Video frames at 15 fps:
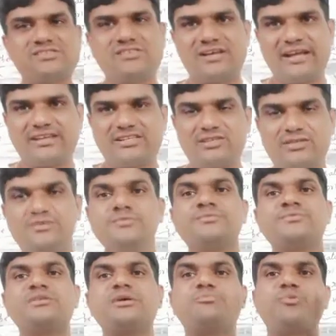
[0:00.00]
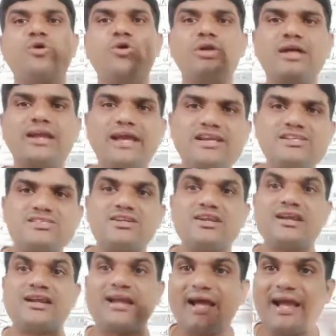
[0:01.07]
light. The polarized
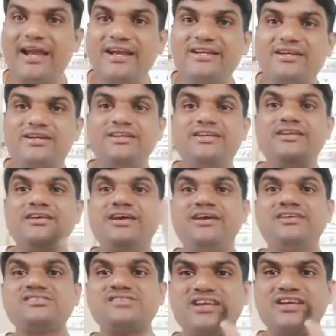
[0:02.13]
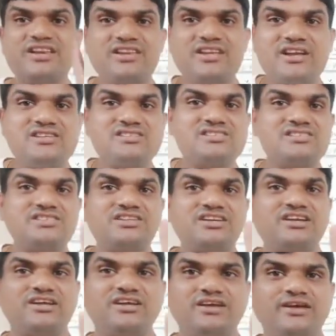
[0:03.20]
light is
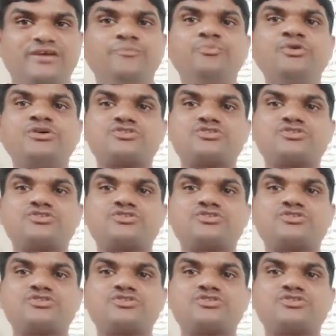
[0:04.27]
intensity,